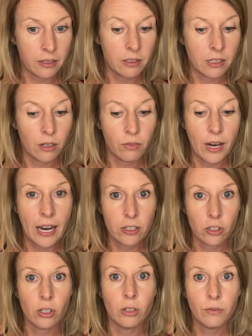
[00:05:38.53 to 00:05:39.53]
Now, if I
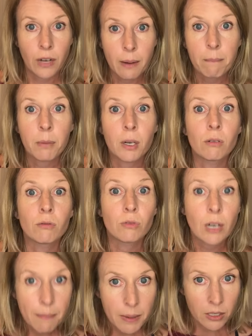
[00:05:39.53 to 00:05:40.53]
asked you to find
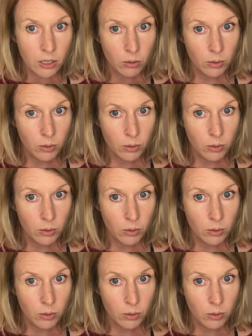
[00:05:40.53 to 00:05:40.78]
perimeter,